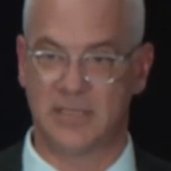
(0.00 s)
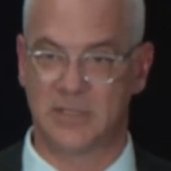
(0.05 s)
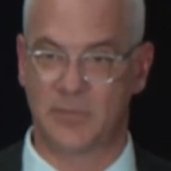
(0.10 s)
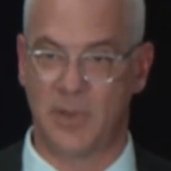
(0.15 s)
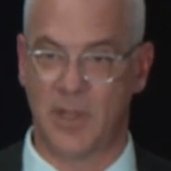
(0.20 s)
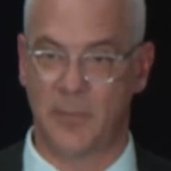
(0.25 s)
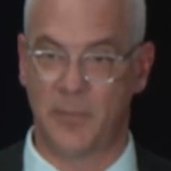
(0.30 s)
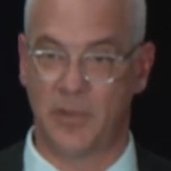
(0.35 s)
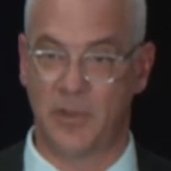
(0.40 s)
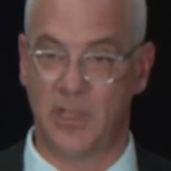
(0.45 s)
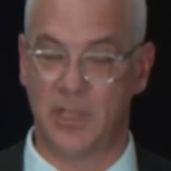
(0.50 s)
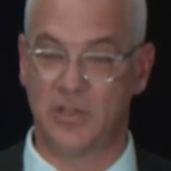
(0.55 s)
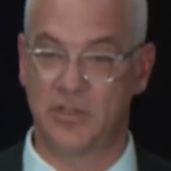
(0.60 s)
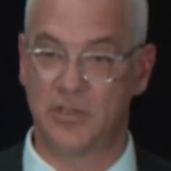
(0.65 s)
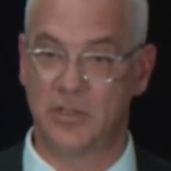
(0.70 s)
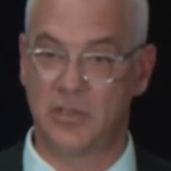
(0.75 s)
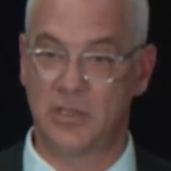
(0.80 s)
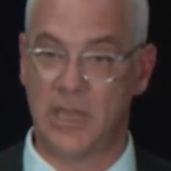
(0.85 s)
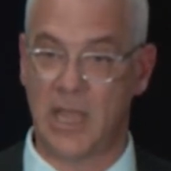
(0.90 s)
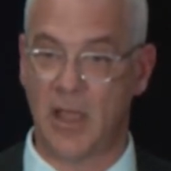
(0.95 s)

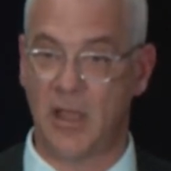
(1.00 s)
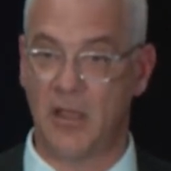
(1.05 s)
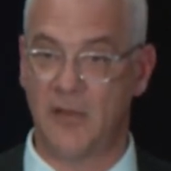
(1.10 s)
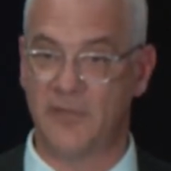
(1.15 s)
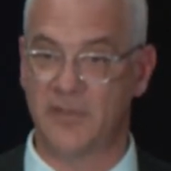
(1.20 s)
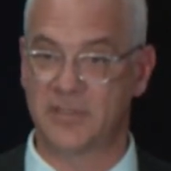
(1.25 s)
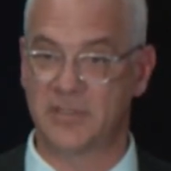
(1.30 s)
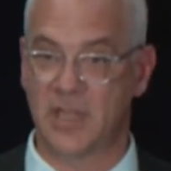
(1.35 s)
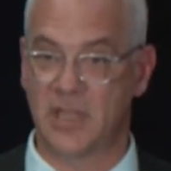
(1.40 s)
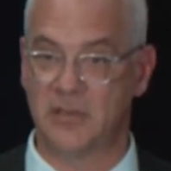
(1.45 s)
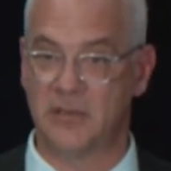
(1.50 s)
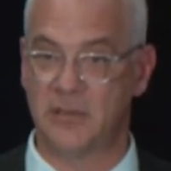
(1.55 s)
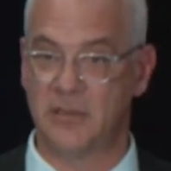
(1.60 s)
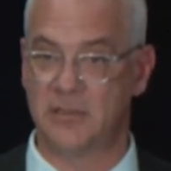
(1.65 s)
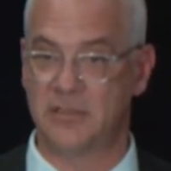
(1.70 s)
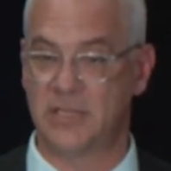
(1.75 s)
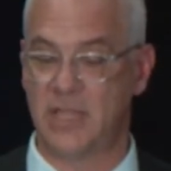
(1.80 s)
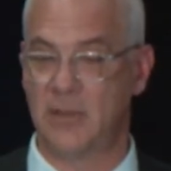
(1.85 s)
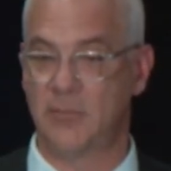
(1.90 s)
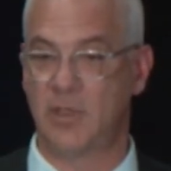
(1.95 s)
population, now all of a sudden the
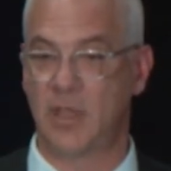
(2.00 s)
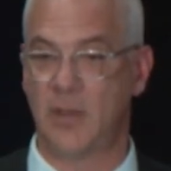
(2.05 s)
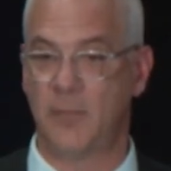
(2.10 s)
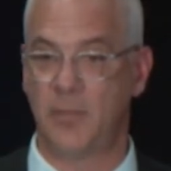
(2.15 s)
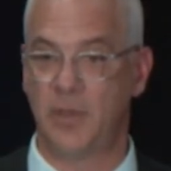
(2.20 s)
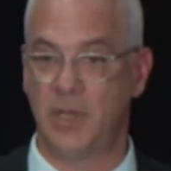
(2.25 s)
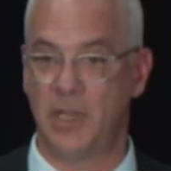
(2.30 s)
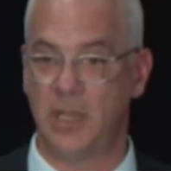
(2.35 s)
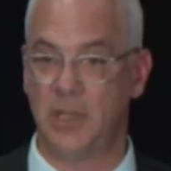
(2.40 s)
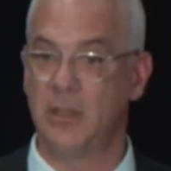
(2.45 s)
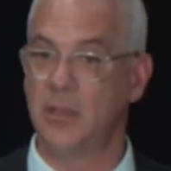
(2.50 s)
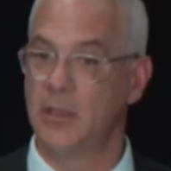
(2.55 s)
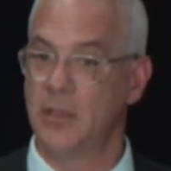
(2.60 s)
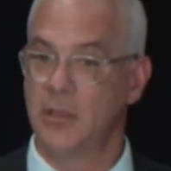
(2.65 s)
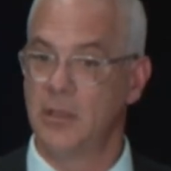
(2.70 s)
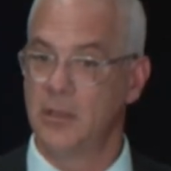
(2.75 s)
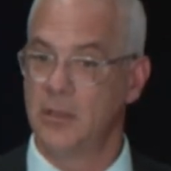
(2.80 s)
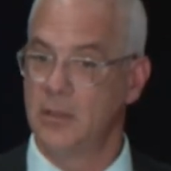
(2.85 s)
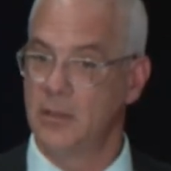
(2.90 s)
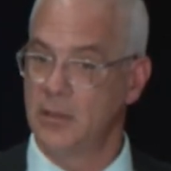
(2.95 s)
same company
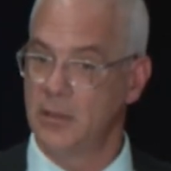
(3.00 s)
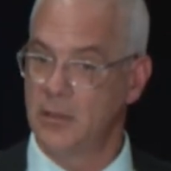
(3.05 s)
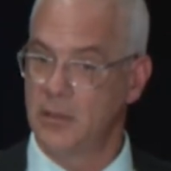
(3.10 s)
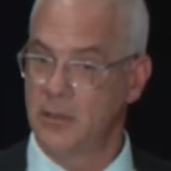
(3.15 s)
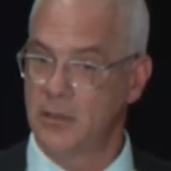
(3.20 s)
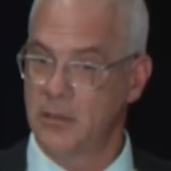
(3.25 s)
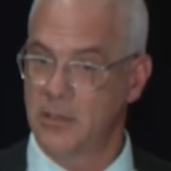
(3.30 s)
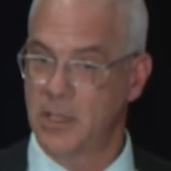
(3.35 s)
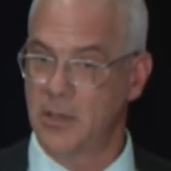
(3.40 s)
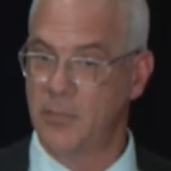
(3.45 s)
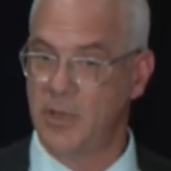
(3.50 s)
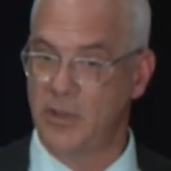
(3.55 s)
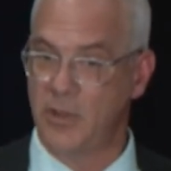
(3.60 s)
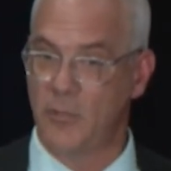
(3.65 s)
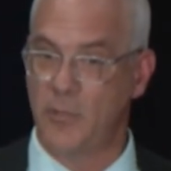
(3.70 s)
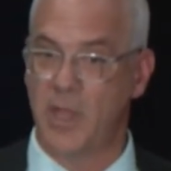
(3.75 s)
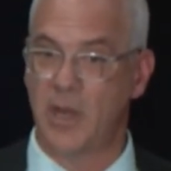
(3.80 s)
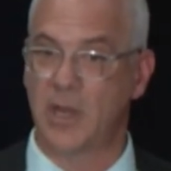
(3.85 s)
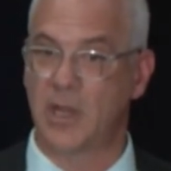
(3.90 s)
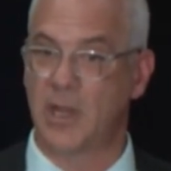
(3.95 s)
can be their
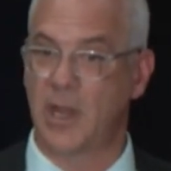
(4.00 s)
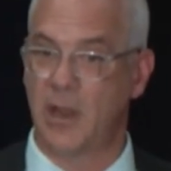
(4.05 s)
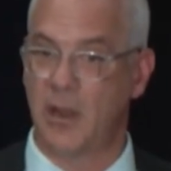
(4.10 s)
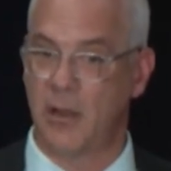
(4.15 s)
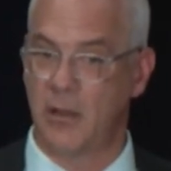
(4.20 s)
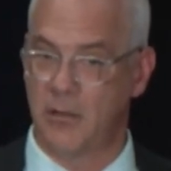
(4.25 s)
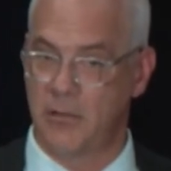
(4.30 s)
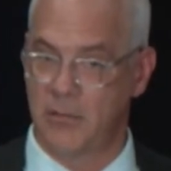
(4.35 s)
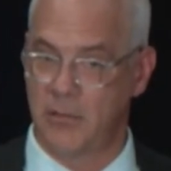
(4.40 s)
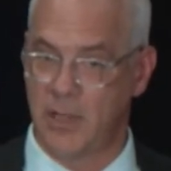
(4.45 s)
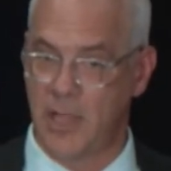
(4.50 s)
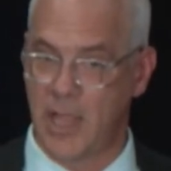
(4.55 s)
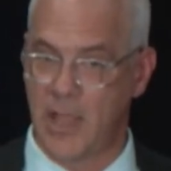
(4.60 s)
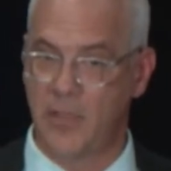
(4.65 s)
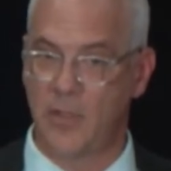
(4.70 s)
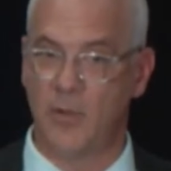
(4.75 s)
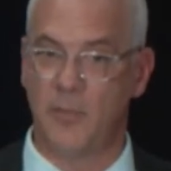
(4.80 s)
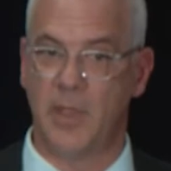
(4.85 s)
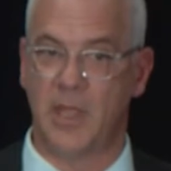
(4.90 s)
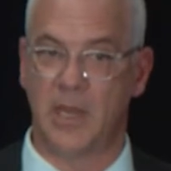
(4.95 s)
Medicare
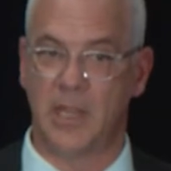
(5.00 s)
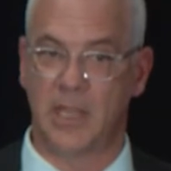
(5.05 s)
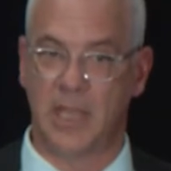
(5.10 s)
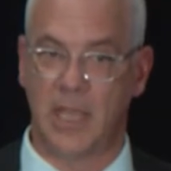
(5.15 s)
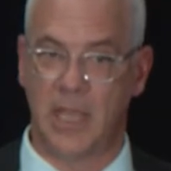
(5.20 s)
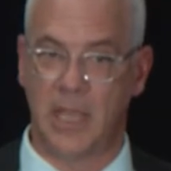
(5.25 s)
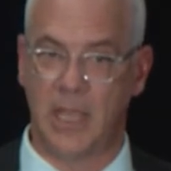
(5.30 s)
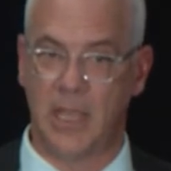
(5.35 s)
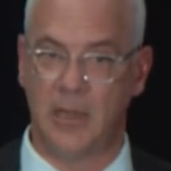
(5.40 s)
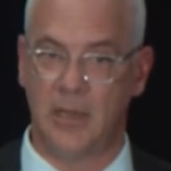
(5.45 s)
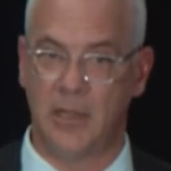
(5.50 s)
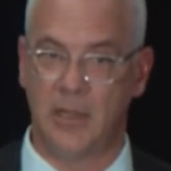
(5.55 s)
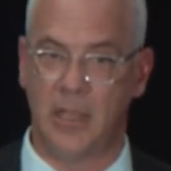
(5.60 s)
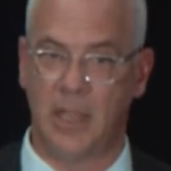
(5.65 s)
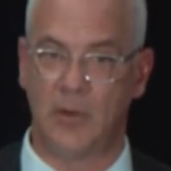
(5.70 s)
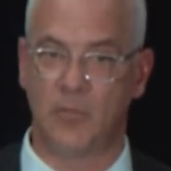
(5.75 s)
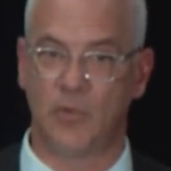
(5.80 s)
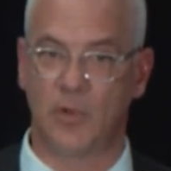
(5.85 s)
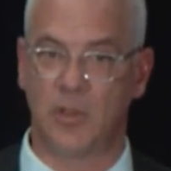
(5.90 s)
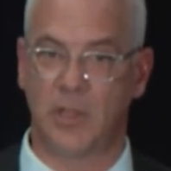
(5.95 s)
and their Medicaid,
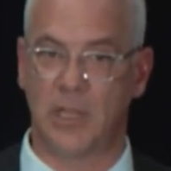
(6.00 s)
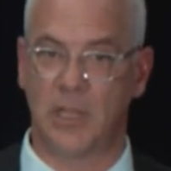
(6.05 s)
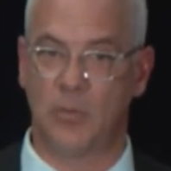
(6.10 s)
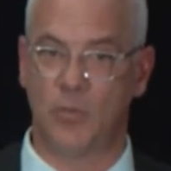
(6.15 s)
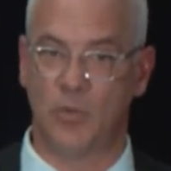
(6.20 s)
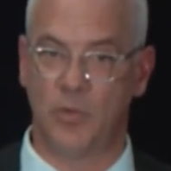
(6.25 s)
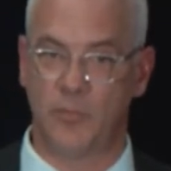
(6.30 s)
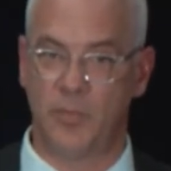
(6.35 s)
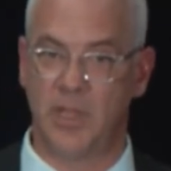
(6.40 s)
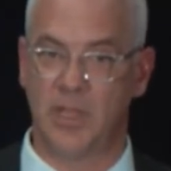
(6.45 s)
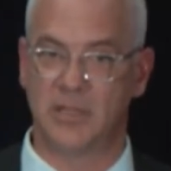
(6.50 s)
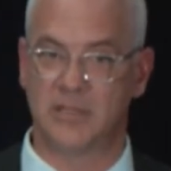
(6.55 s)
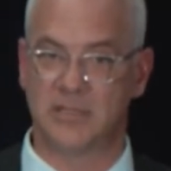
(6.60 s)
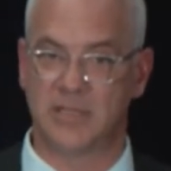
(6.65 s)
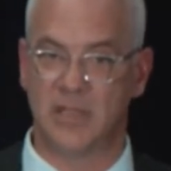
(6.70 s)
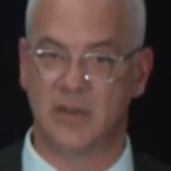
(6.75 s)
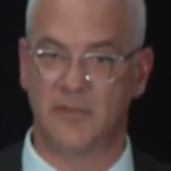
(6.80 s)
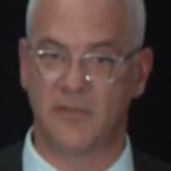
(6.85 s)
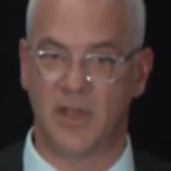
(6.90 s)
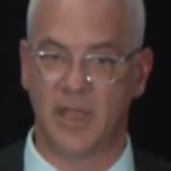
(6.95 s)
and really would be
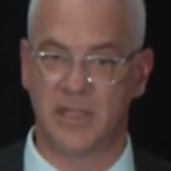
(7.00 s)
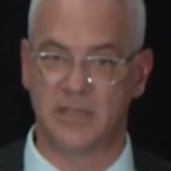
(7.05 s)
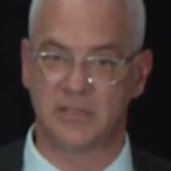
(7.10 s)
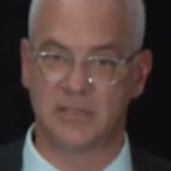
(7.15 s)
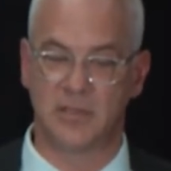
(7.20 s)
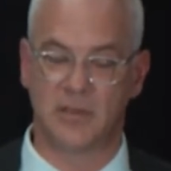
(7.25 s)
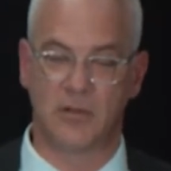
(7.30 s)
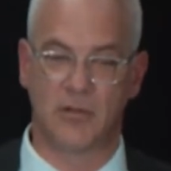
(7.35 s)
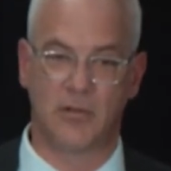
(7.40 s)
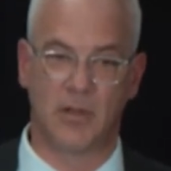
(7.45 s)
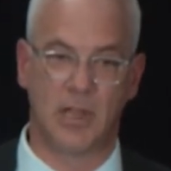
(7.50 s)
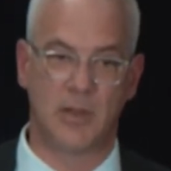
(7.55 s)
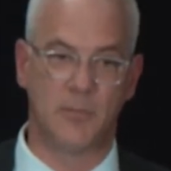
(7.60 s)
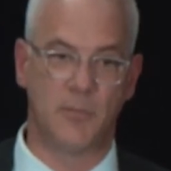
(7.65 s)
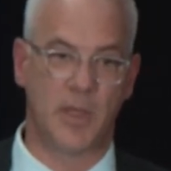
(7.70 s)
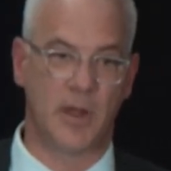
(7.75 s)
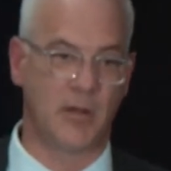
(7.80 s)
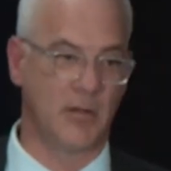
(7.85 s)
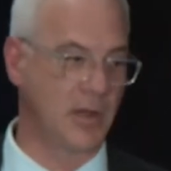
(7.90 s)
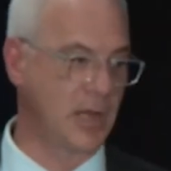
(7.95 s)
incentivized to create
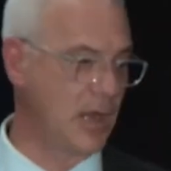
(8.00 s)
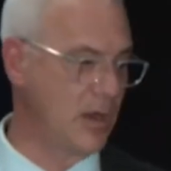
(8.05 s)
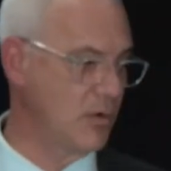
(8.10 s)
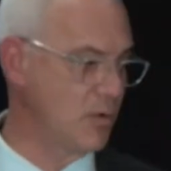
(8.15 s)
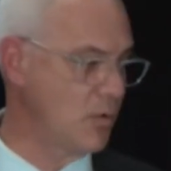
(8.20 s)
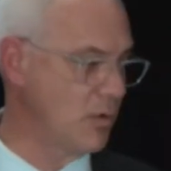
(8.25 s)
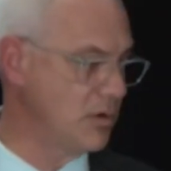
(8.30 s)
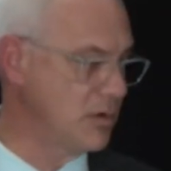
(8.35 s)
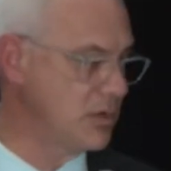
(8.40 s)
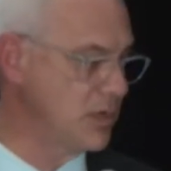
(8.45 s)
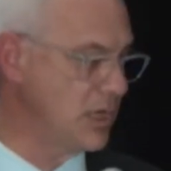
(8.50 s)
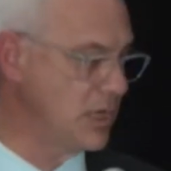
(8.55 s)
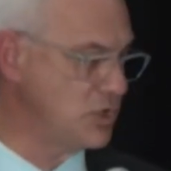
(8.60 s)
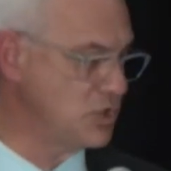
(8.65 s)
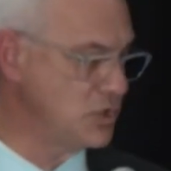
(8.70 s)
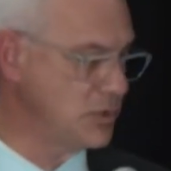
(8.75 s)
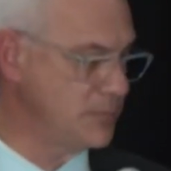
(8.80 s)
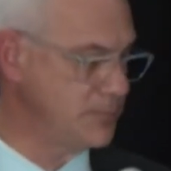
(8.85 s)
better care coordination.